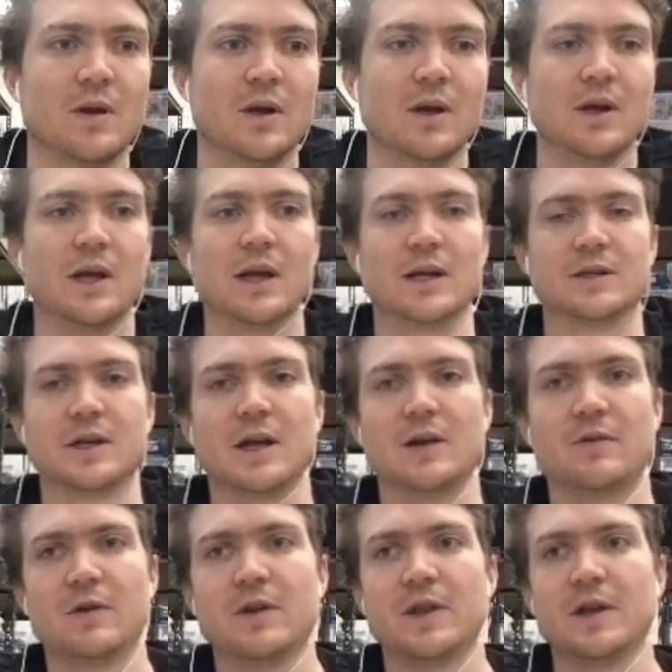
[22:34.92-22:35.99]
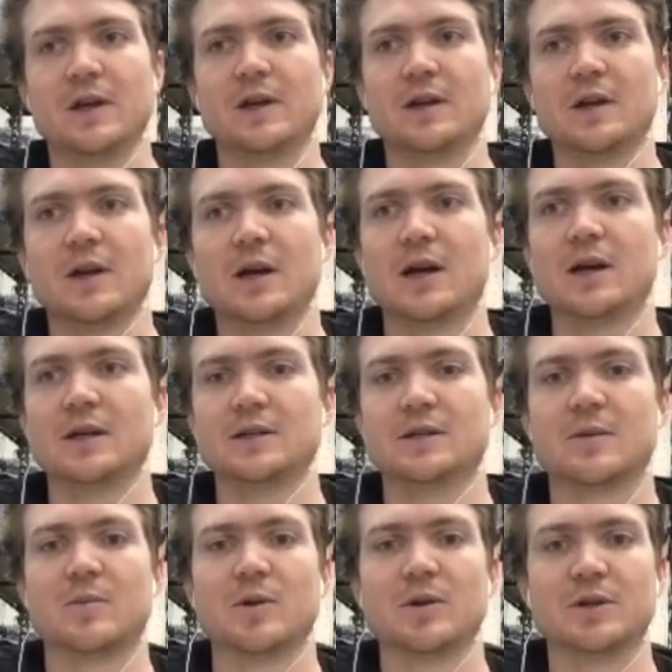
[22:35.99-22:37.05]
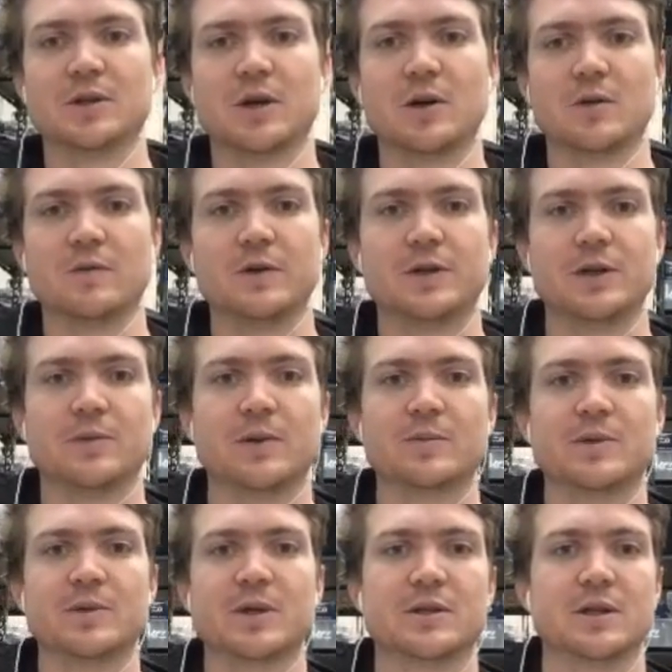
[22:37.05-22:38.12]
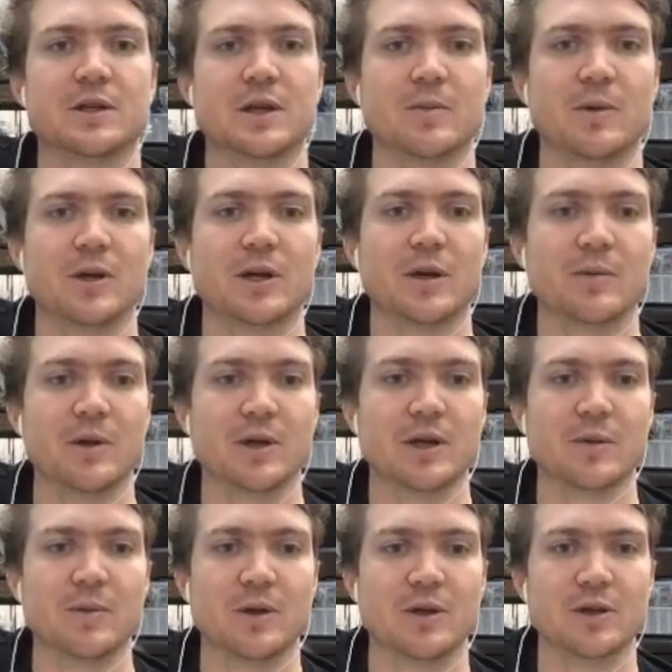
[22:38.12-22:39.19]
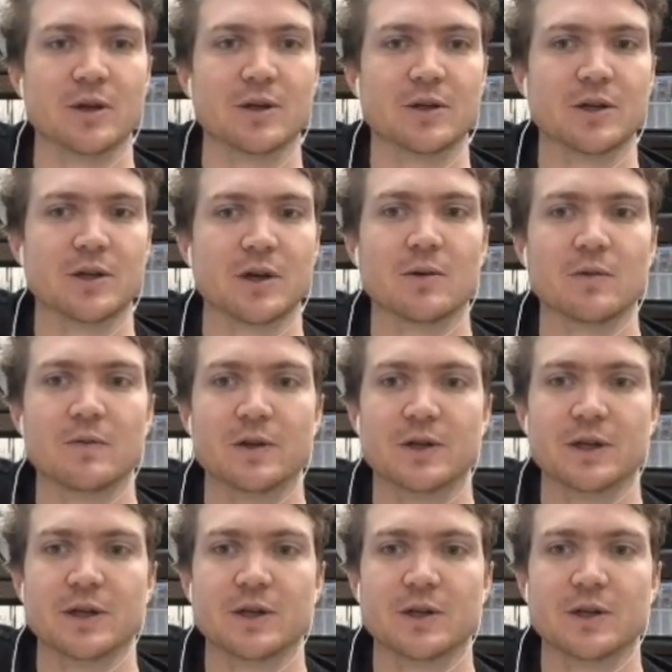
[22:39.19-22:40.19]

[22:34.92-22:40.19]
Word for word: Yeah, so everything uh, is up on the Daiwa Fishing website, so w w w dot daiwa fishing